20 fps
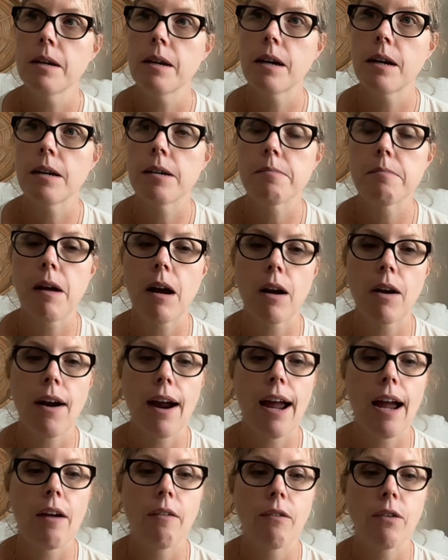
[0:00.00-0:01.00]
Our
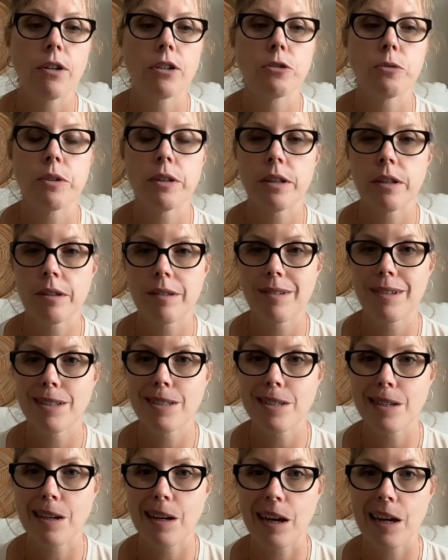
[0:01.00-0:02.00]
average when
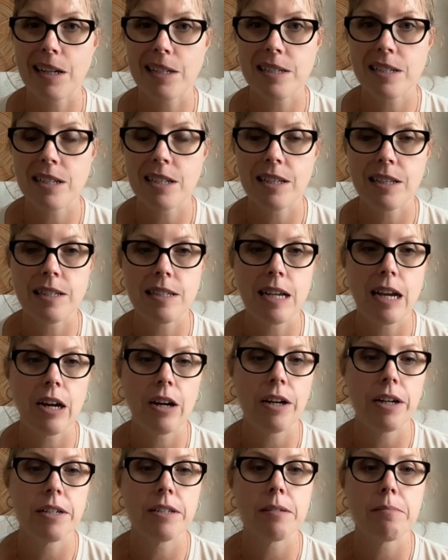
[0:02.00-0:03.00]
it's a gust in this
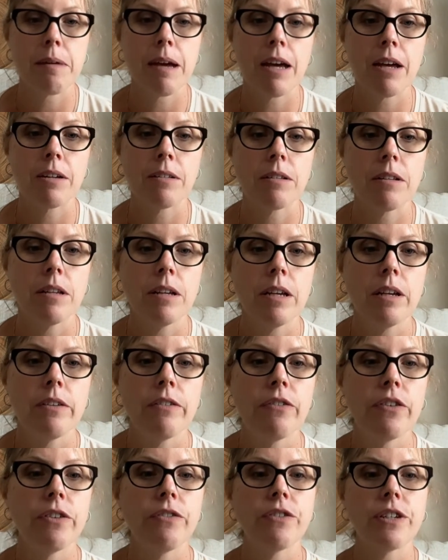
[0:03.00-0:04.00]
area is about
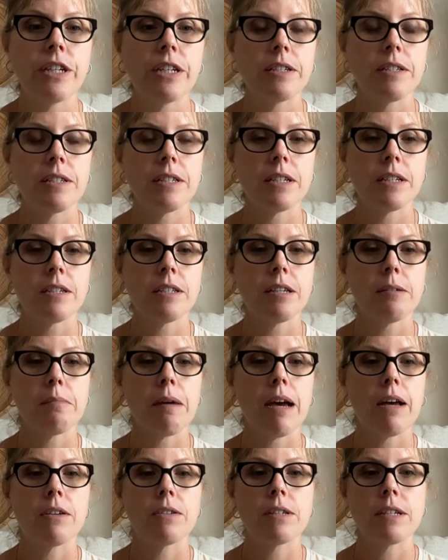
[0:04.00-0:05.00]
50 to 60
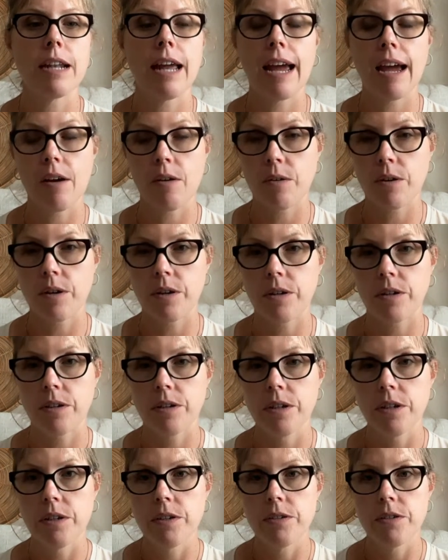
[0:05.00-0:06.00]
miles an hour.
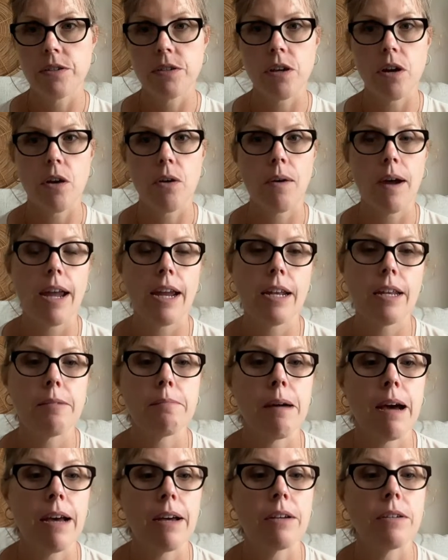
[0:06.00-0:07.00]
So 80
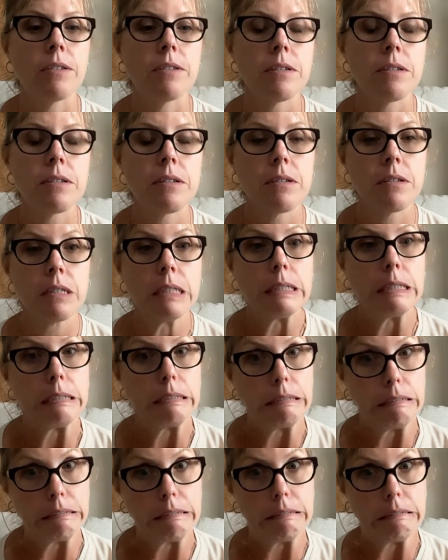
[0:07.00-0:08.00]
miles.
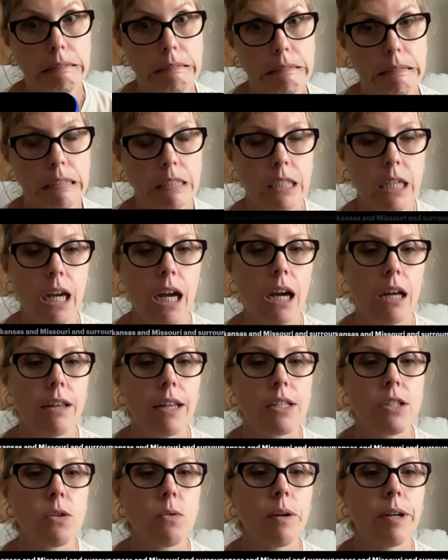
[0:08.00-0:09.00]
Yeah,
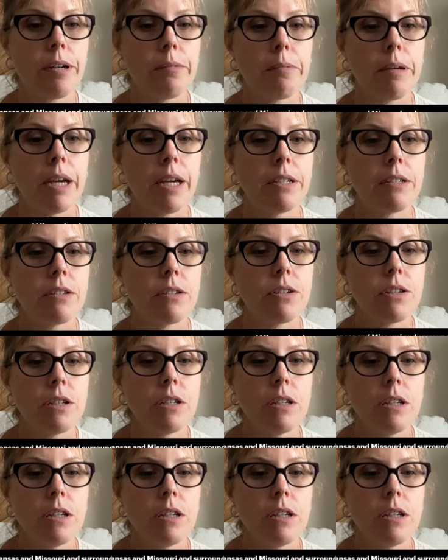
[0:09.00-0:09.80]
that's quite a bit.